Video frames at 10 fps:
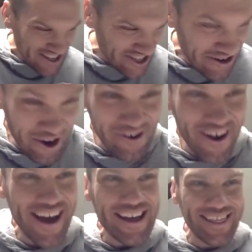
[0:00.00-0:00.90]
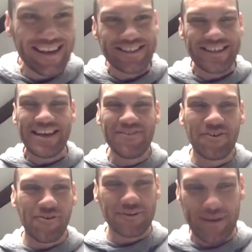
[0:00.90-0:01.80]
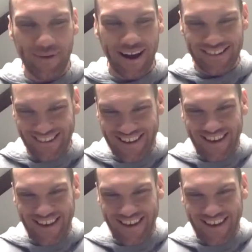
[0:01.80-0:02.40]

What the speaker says: you know what, right? That didn't even cross my mind.